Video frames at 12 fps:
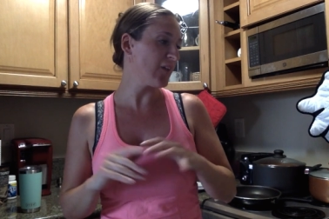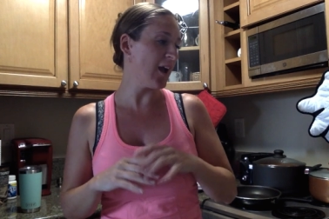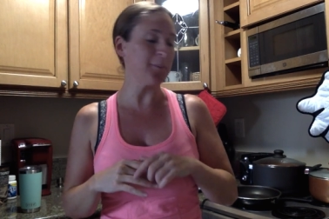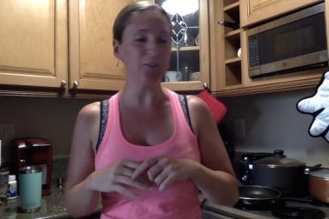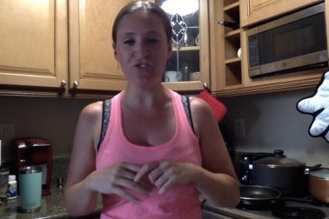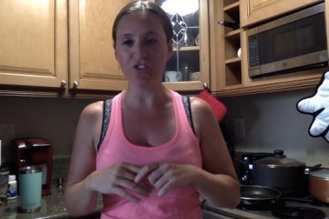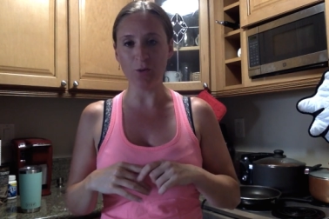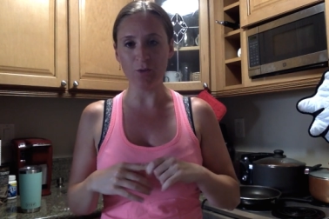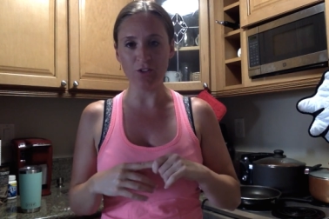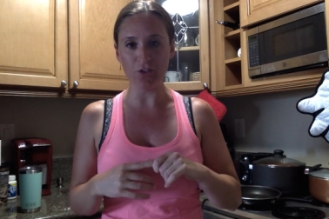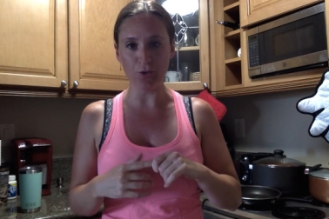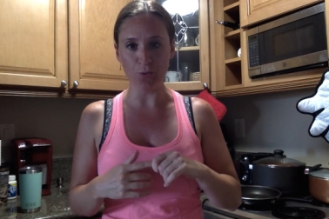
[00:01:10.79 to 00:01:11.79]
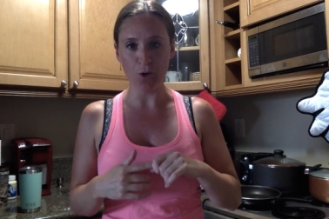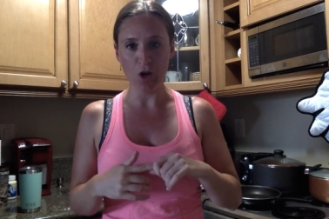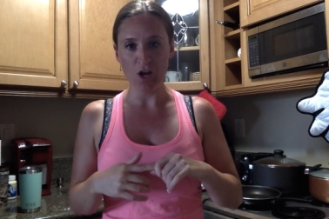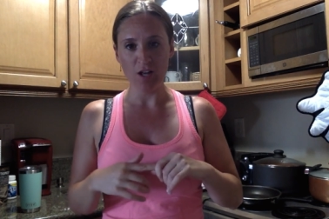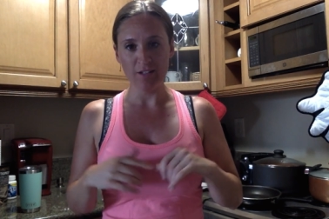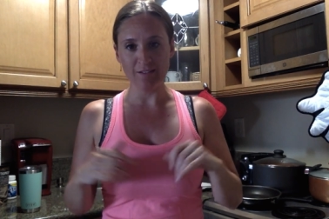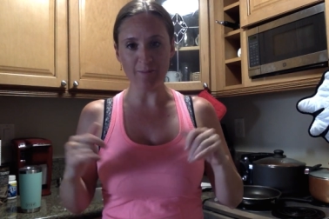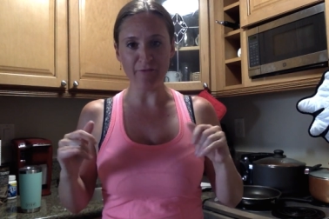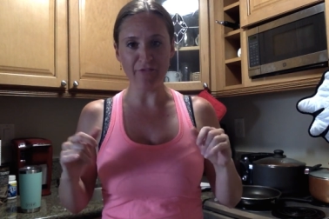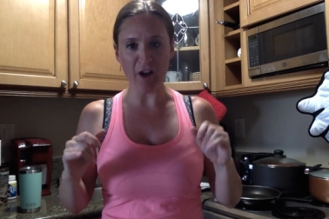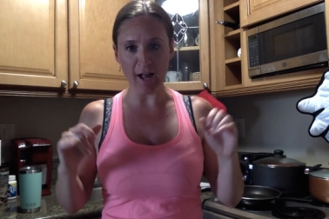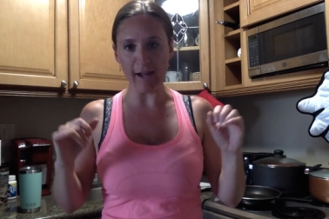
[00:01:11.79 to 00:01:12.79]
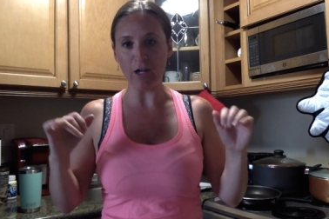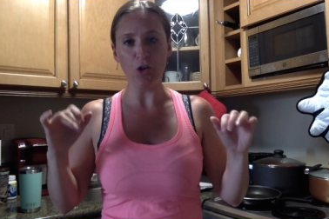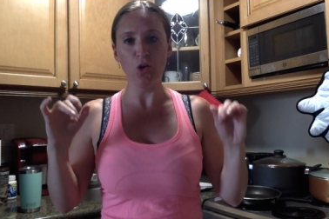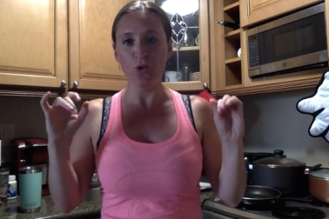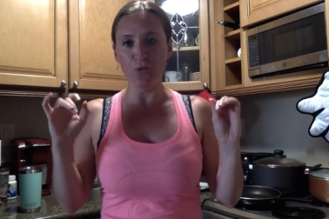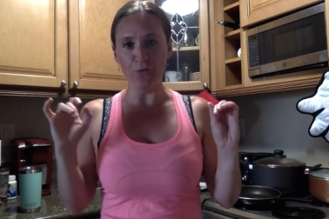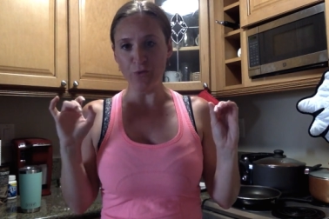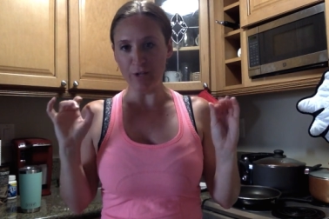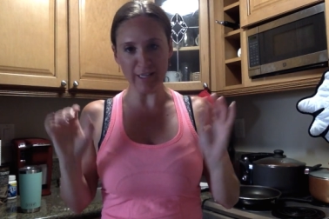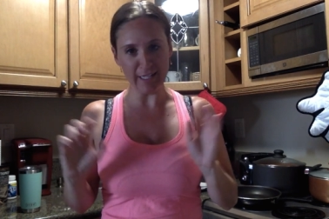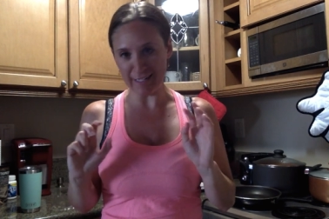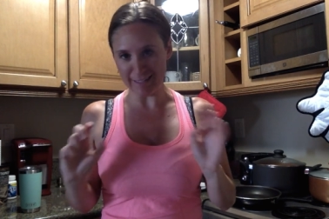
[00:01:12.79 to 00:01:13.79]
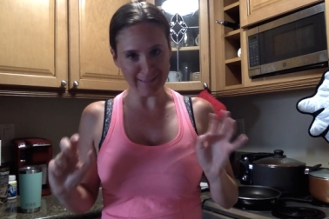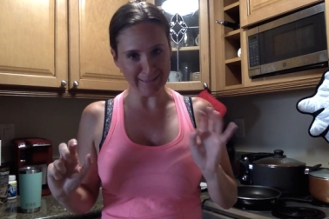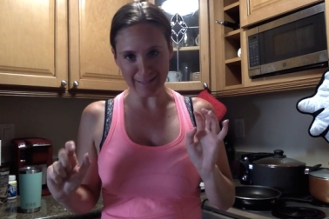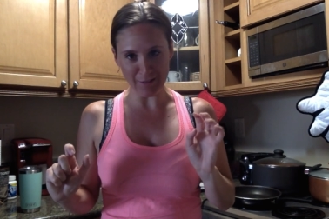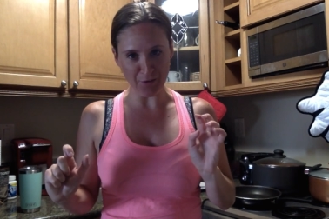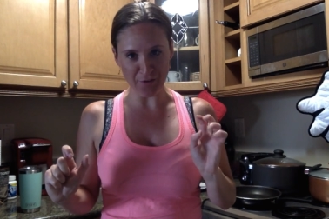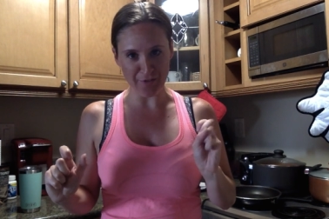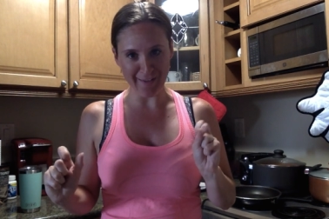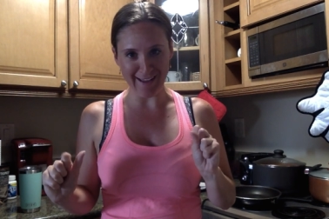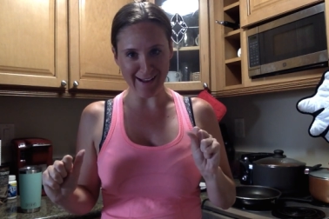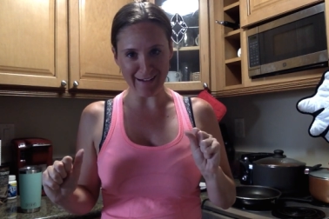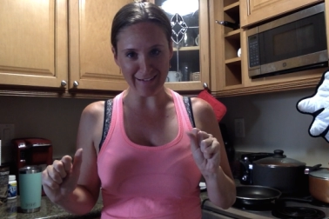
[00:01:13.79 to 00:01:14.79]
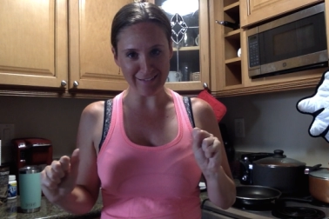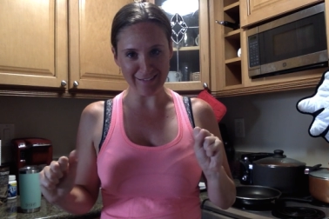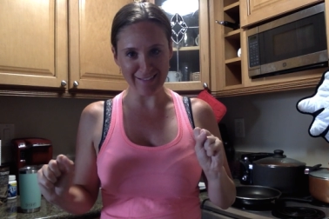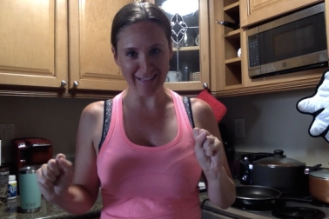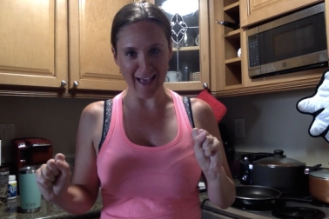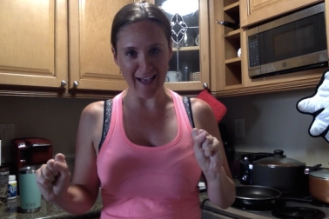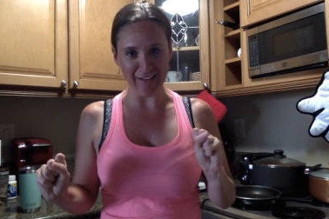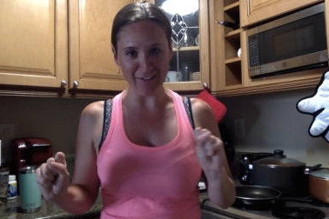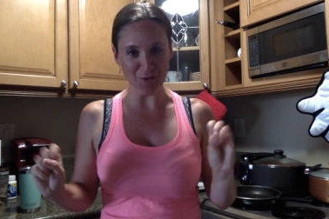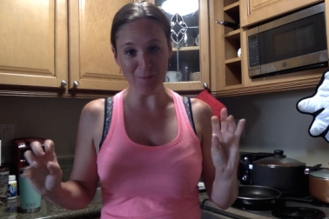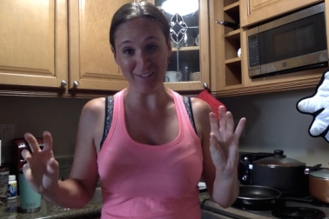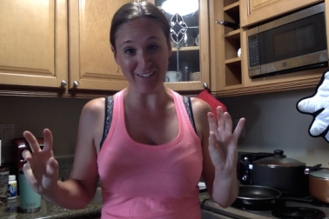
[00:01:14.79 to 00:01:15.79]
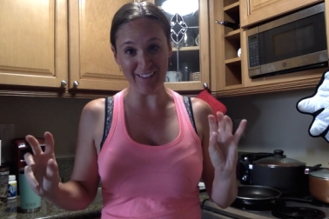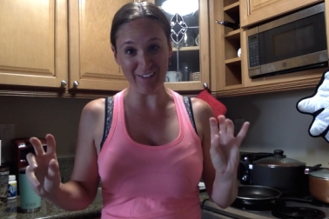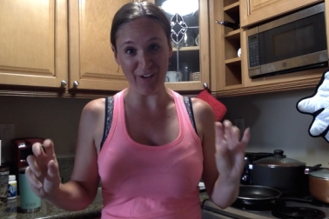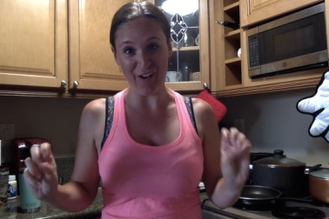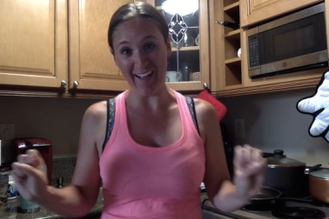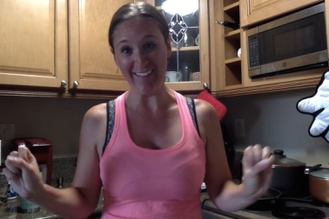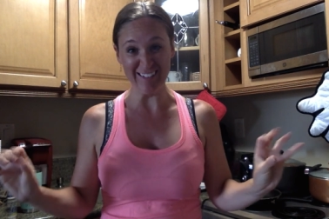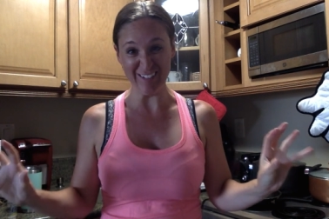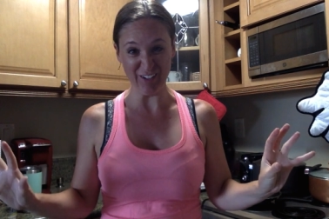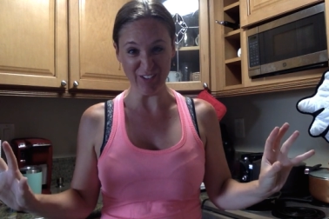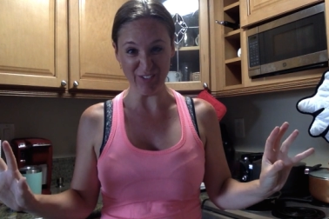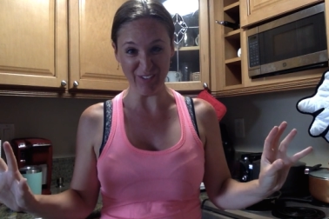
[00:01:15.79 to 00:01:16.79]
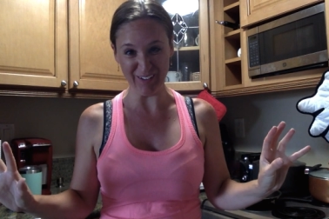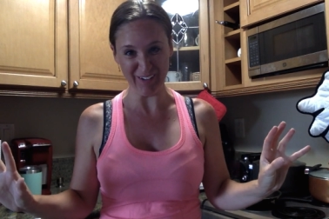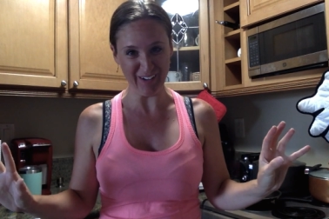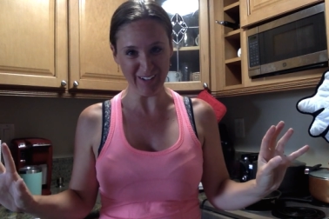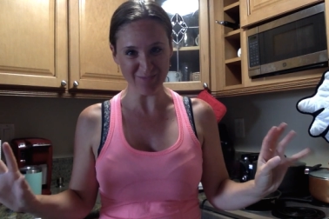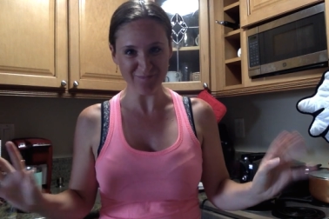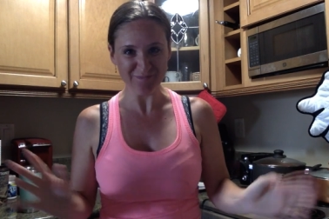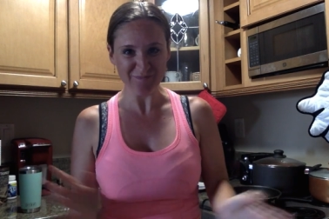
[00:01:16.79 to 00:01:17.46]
I'm going to share with you some fun, really easy little things that you can put together and they taste really good.